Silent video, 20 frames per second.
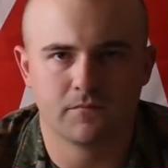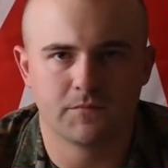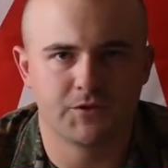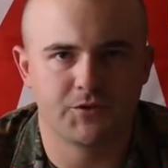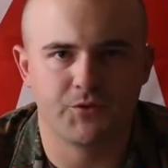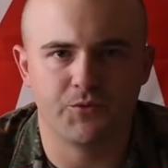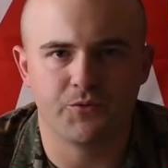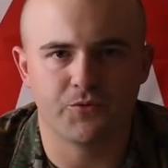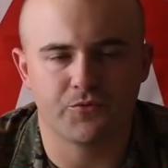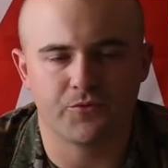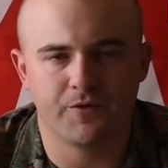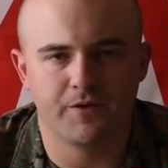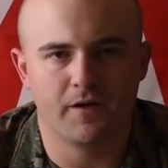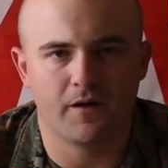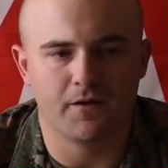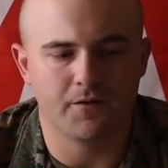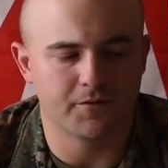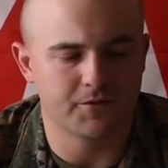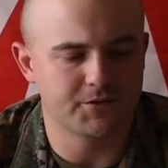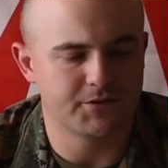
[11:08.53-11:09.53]
two, three
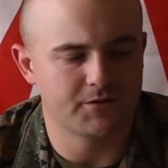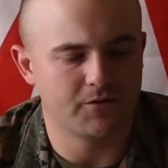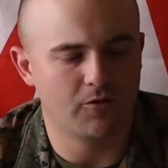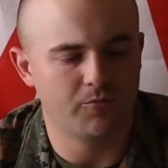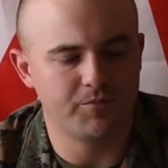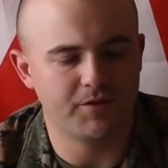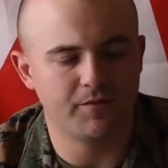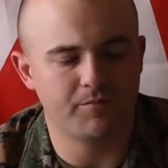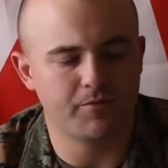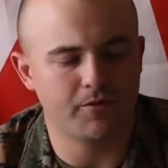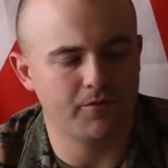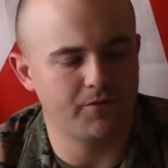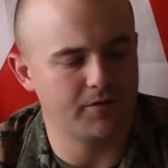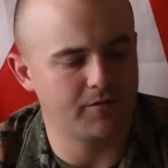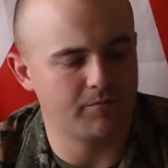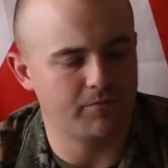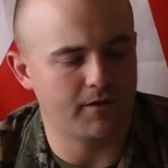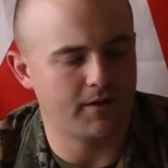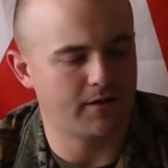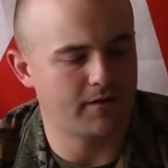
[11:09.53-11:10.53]
dollars. Home Depot, you
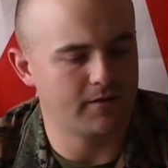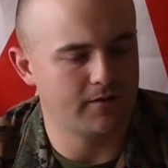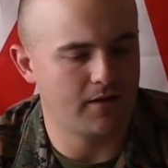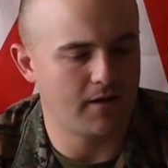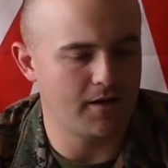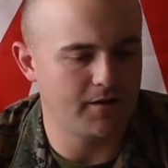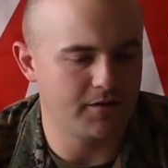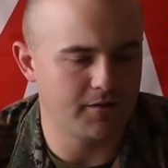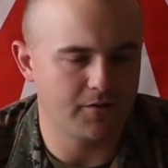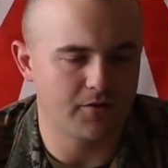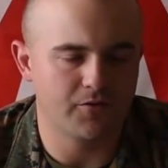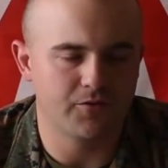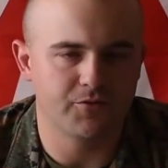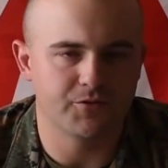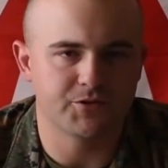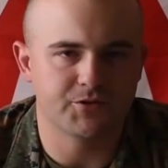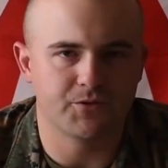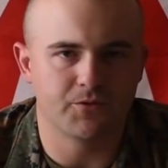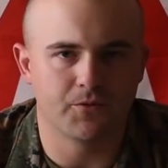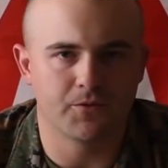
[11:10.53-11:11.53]
can buy it online, you can go to
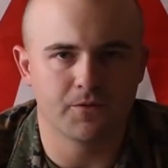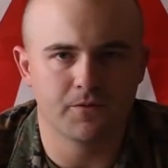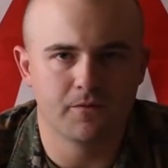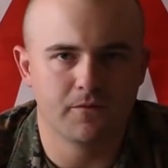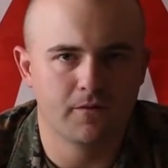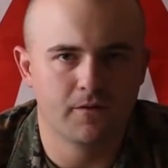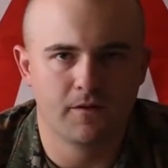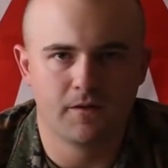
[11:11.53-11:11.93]
a store.